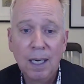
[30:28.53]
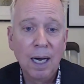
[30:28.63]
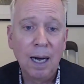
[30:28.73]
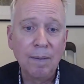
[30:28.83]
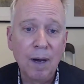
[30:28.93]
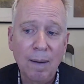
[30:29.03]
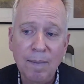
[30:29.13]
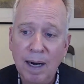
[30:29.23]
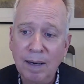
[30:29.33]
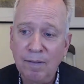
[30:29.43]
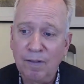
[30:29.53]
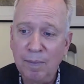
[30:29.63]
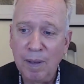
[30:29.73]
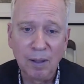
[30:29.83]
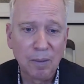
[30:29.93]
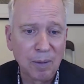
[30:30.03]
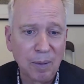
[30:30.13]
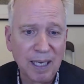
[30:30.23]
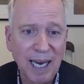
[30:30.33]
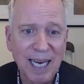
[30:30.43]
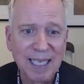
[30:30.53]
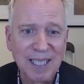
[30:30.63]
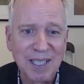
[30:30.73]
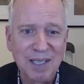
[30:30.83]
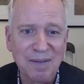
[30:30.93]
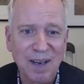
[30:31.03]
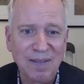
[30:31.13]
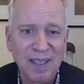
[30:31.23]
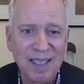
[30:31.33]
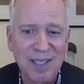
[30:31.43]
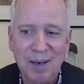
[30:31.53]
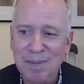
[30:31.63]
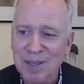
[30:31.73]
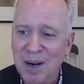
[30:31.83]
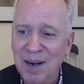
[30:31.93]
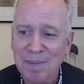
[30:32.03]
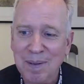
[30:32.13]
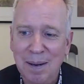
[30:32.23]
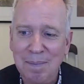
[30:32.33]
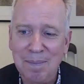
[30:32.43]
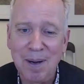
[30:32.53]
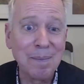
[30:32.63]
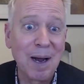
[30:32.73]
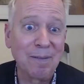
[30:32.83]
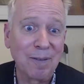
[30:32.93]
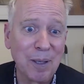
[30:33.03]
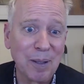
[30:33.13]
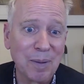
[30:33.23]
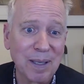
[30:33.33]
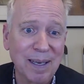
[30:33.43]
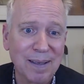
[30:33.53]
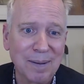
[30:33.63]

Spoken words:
I'm not even familiar with what a GAD65 is, so I'm sorry, I'm not familiar with that.